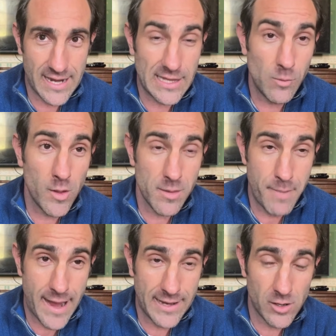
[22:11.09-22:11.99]
He won the
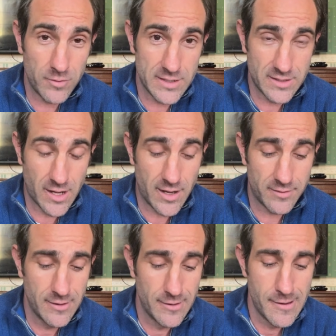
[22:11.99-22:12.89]
Pendle on this card
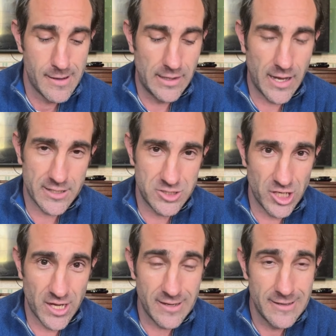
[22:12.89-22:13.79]
last
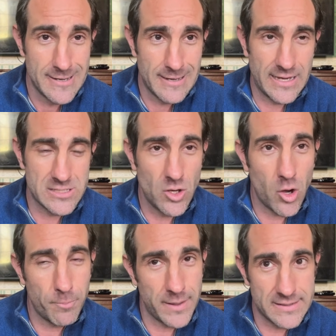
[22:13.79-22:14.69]
year. He's
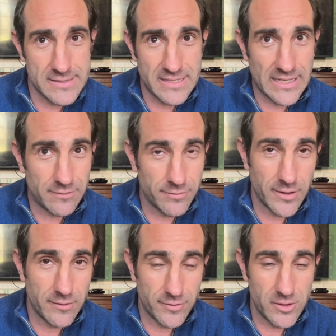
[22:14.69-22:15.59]
not been seen for
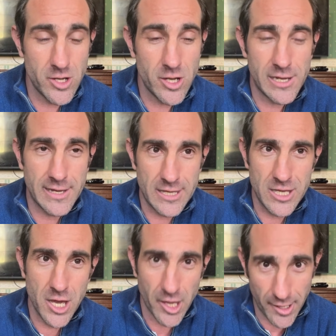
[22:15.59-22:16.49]
nearly a
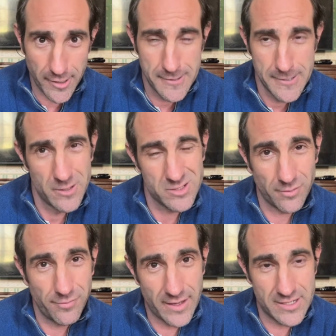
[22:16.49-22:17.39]
year. So
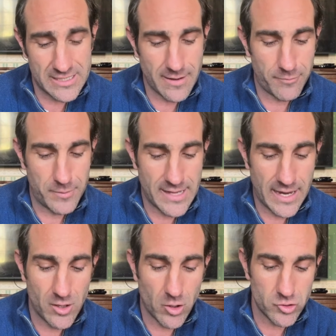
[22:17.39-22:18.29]
fitness is going to have to be
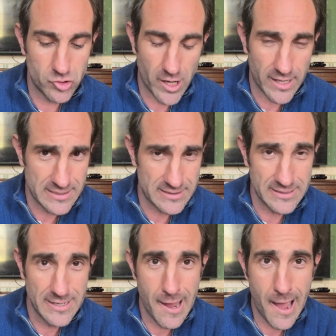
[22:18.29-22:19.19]
taken on trust.
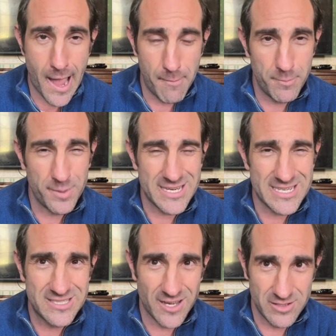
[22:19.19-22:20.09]
But this
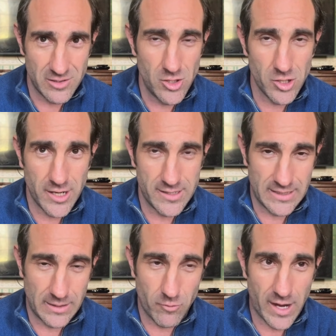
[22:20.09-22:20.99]
doesn't look a
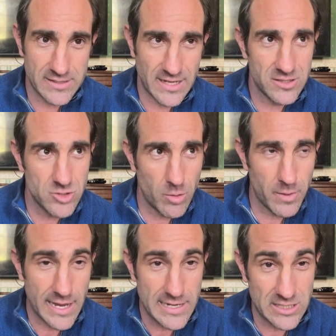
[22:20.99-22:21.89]
deep race. And Tom
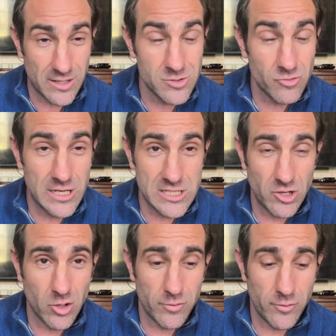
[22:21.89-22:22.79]
Lacey, who's really
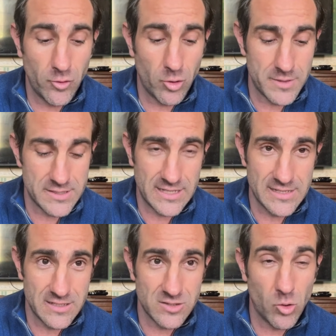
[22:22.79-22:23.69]
struggled for form this season,
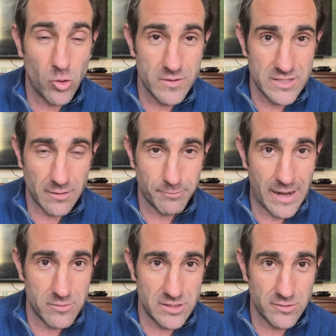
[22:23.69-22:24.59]
has all of a sudden
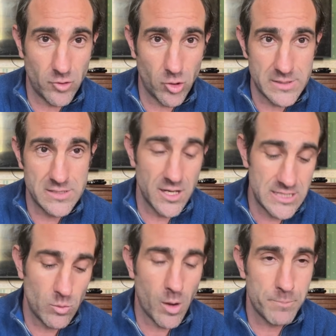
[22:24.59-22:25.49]
bounced into form. He's
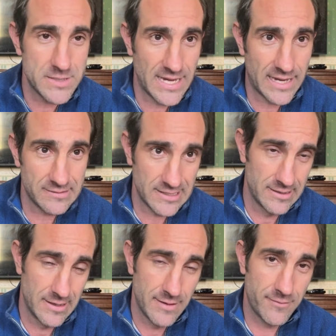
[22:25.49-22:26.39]
31%
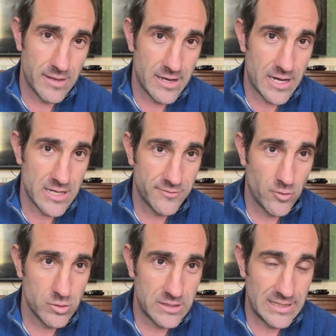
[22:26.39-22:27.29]
for the last
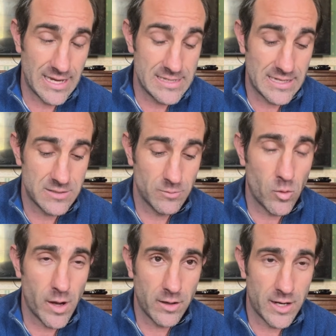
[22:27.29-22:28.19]
14 days. Had some
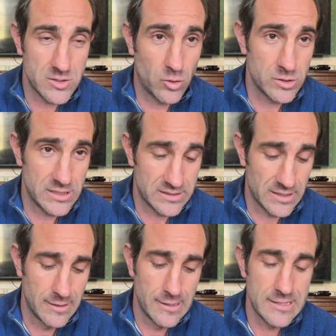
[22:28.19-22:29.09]
quite nice horses
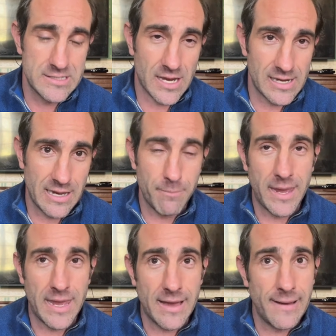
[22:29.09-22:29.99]
suddenly
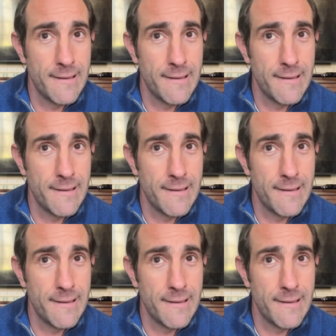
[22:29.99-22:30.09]
appear.